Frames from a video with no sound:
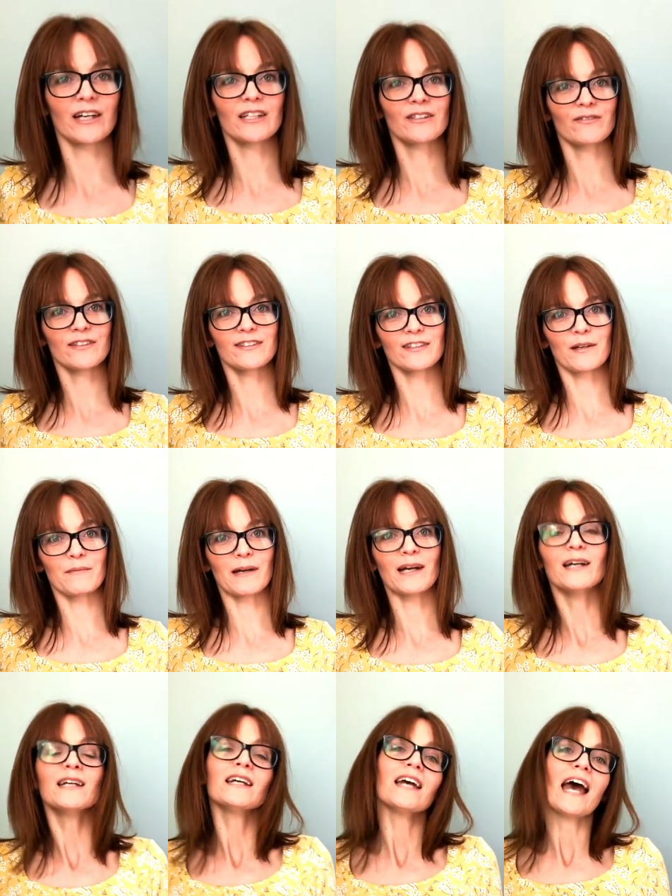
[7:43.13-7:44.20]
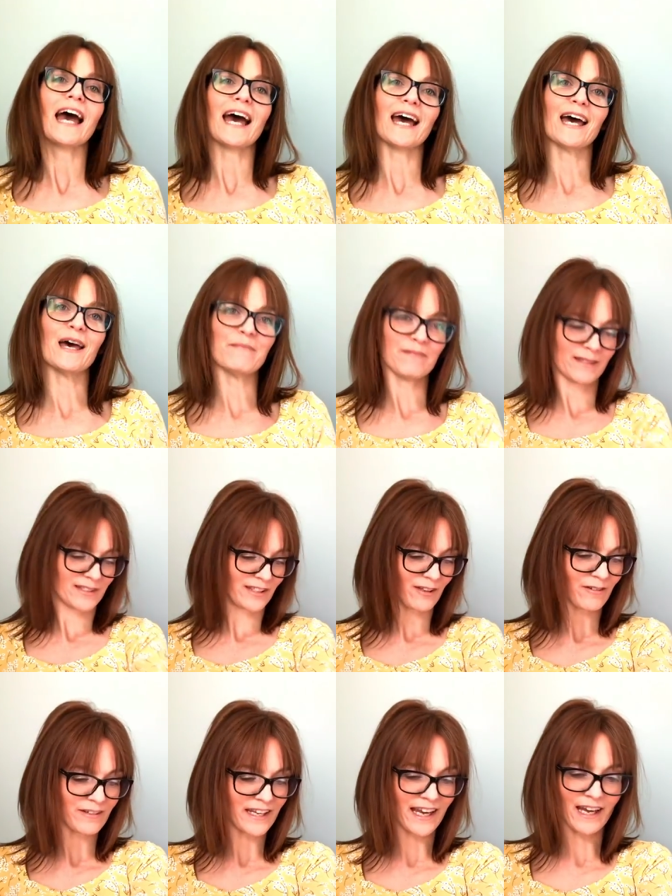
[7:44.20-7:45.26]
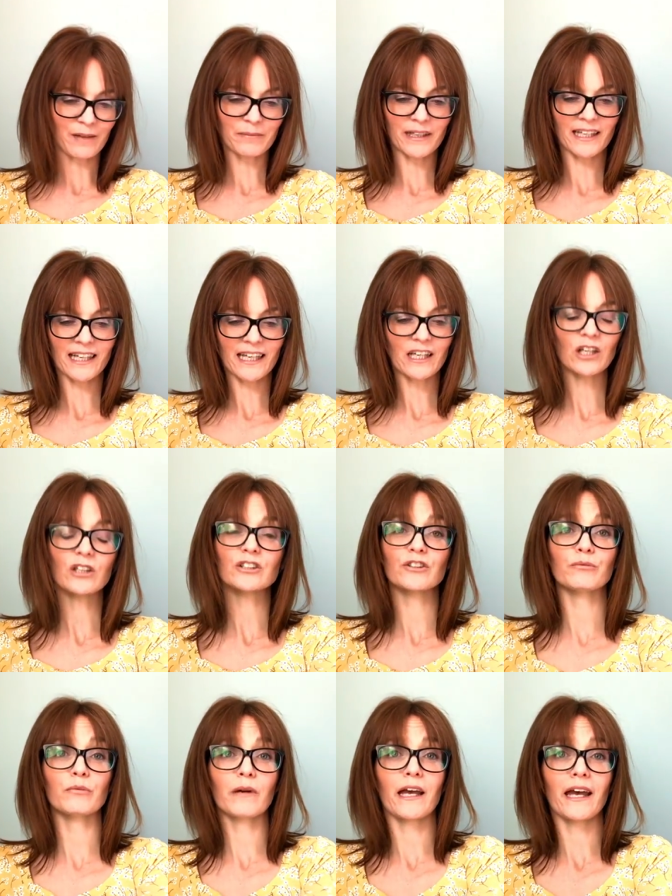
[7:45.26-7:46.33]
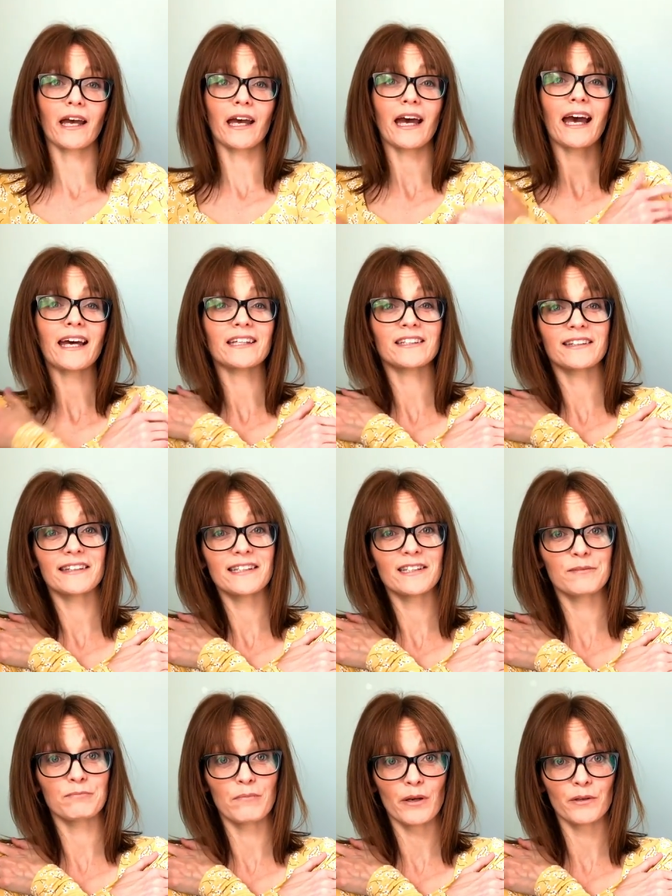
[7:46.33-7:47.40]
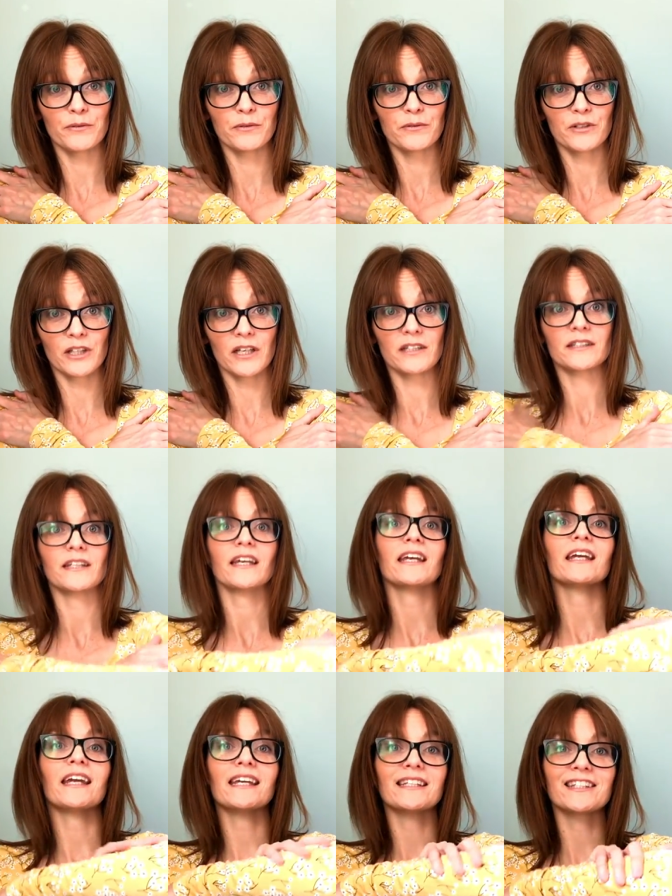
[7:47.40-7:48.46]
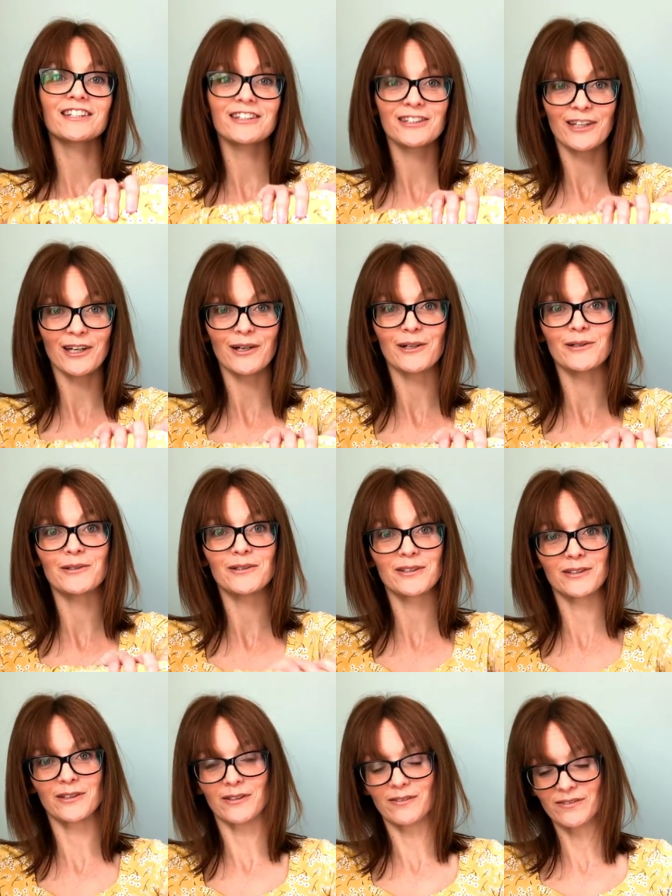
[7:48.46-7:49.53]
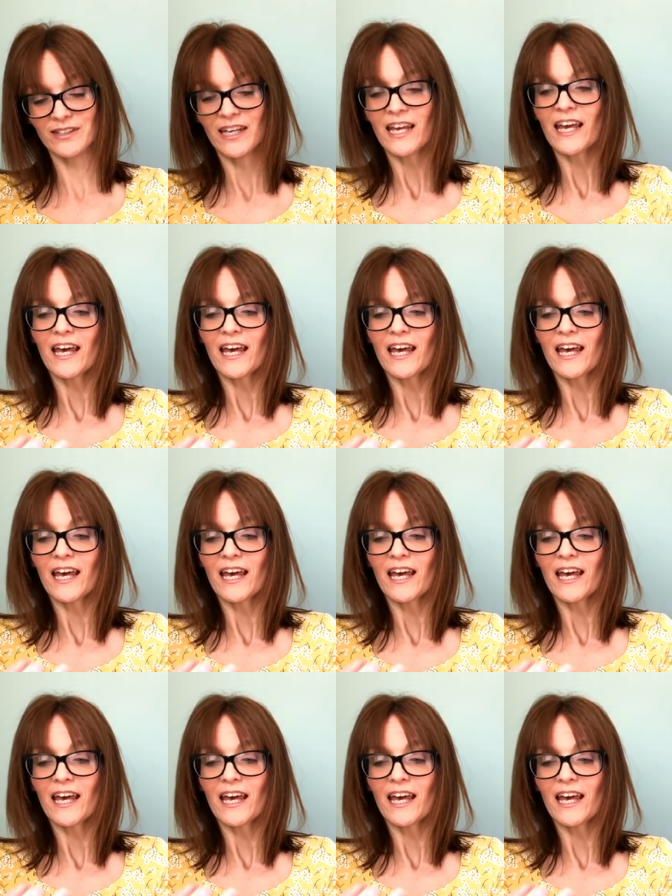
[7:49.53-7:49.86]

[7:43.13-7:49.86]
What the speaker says: nice for summer. So yeah, I'm going to get lots of wear, and this modal jersey is so soft.